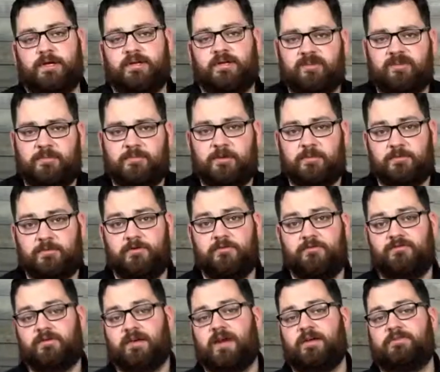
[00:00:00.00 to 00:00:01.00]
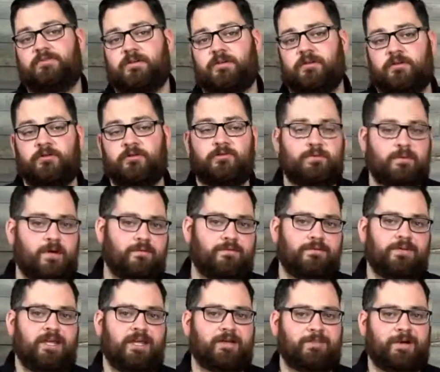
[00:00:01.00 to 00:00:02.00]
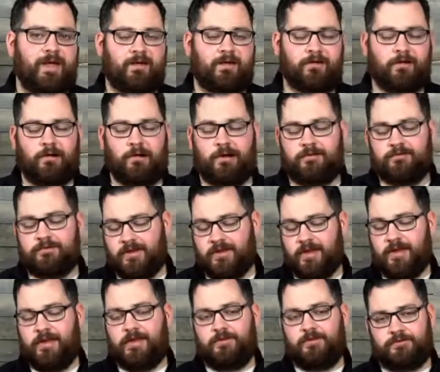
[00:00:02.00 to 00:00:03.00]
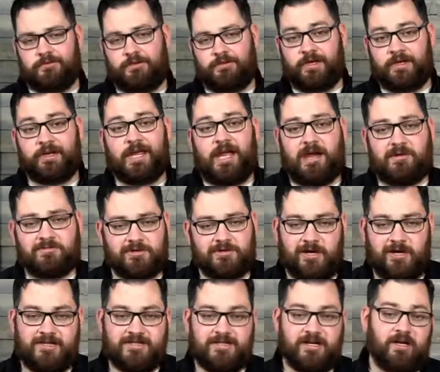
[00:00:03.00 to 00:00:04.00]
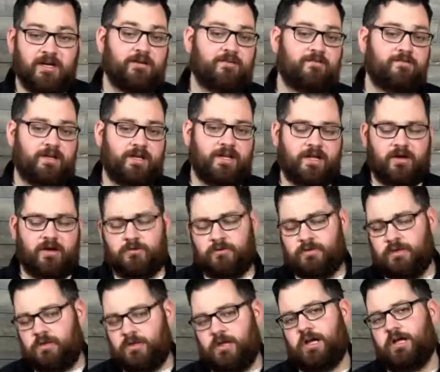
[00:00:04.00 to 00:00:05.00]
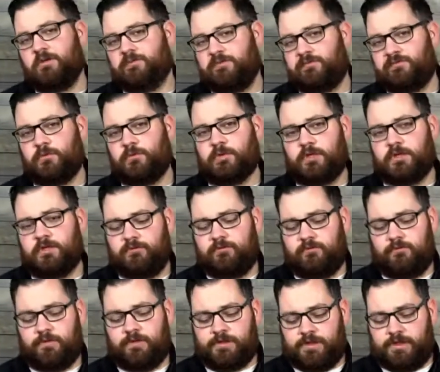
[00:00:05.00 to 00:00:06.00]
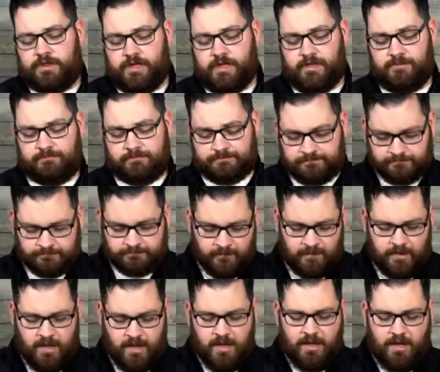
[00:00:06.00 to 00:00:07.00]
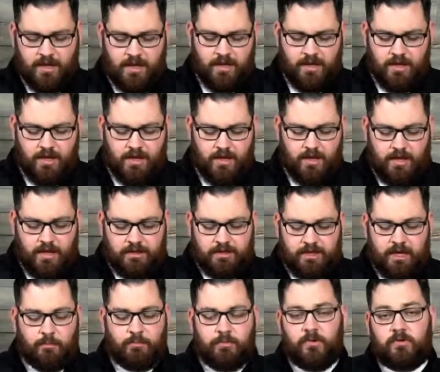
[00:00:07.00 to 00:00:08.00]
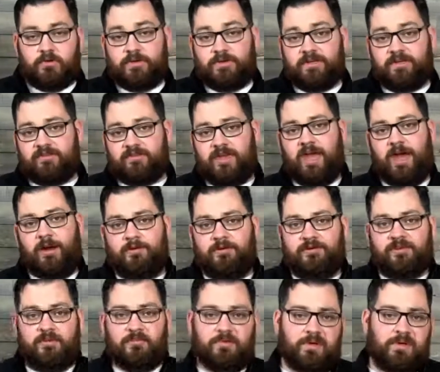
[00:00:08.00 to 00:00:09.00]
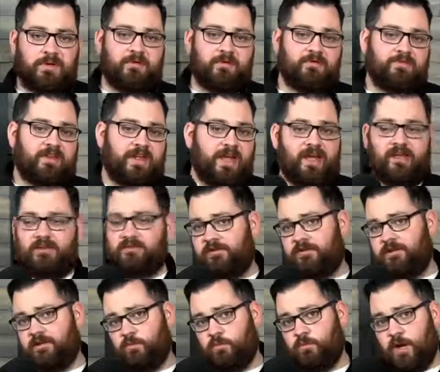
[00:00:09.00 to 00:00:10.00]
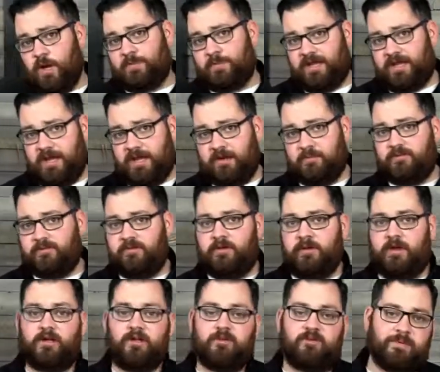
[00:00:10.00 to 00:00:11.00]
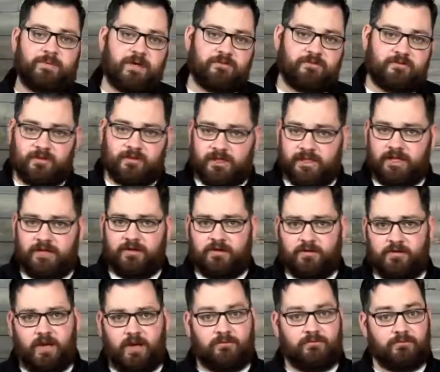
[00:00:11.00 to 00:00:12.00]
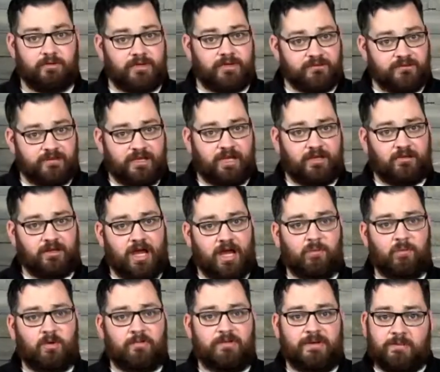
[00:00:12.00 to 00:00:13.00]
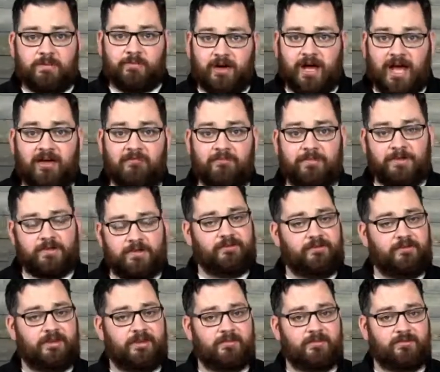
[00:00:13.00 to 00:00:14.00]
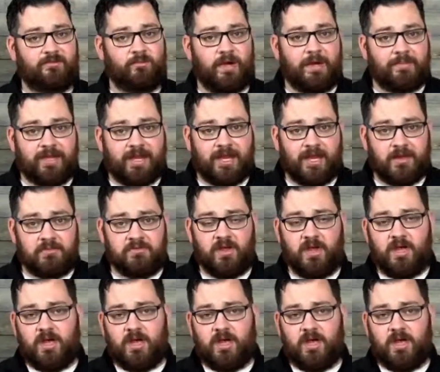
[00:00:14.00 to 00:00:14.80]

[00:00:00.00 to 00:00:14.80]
accept up to 512 gigabyte cards, so you can capture a ton of video before filling up. Now, both of these cameras can be used as webcams, and especially recently, a lot more people have been using them as webcams